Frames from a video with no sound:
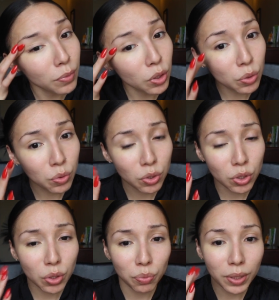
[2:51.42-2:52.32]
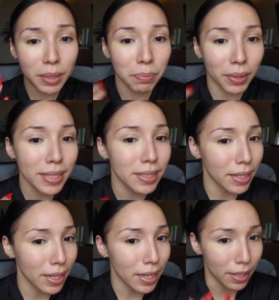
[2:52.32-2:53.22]
You should really blend
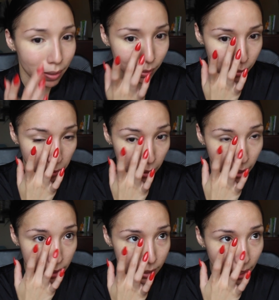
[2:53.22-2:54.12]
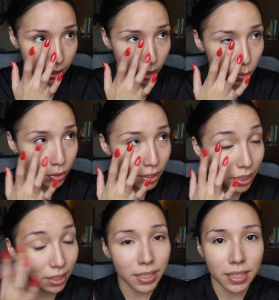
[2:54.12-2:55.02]
it in. It's like almost
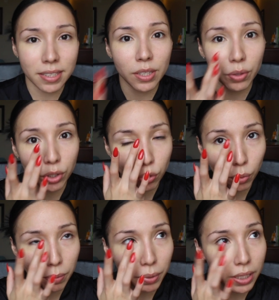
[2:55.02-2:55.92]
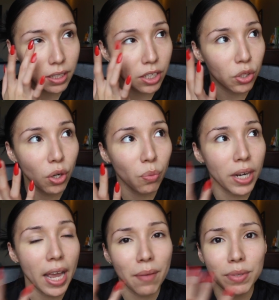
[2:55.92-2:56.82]
like a concealer. You want to blend it in. You don't
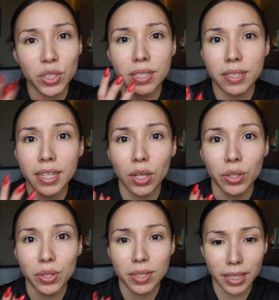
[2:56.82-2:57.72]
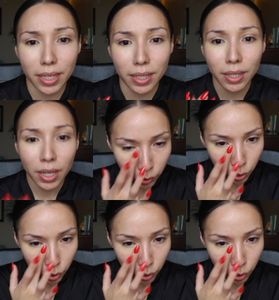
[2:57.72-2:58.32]
want to have it just sitting on your skin.